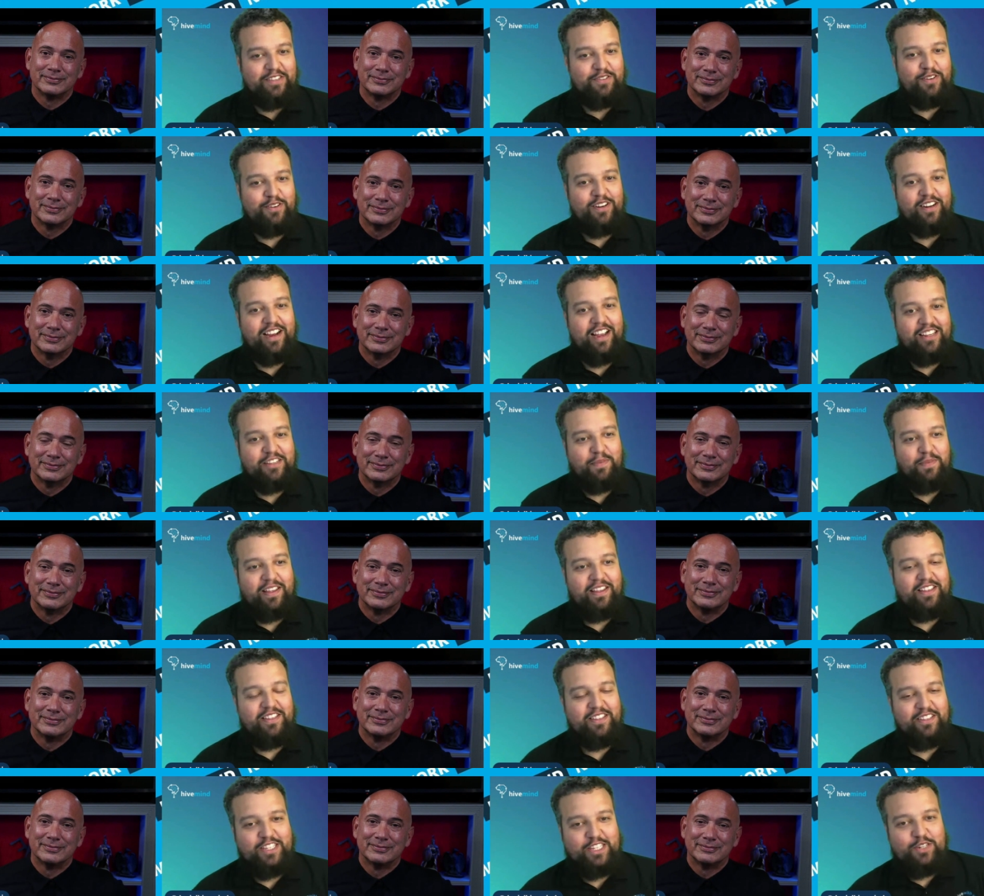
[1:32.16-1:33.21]
Speaker 1: that's where I
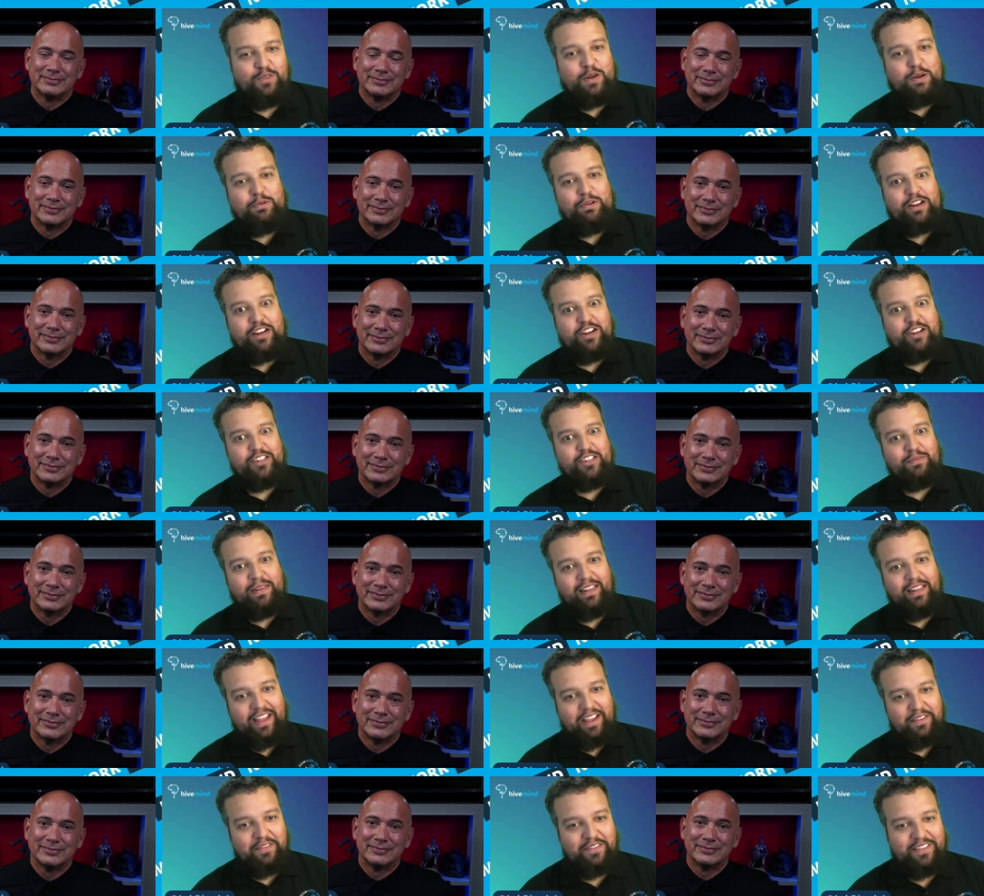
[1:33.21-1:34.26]
spent 21 years of my
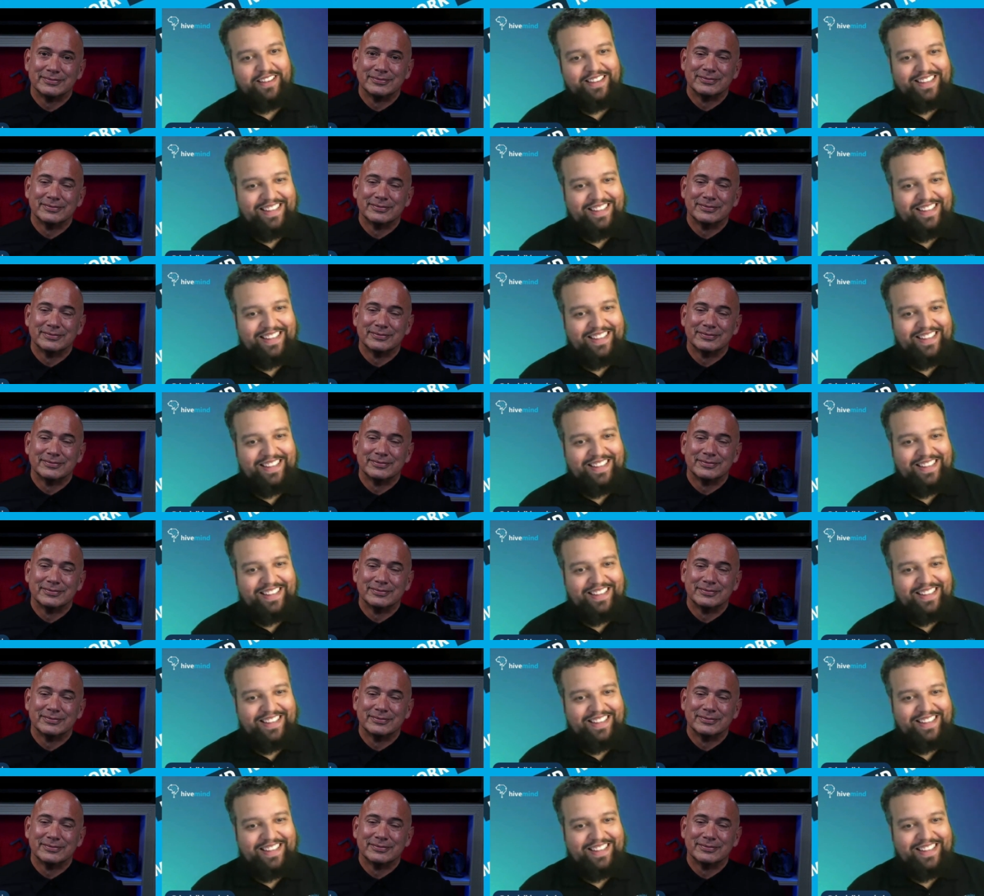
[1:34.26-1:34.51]
life.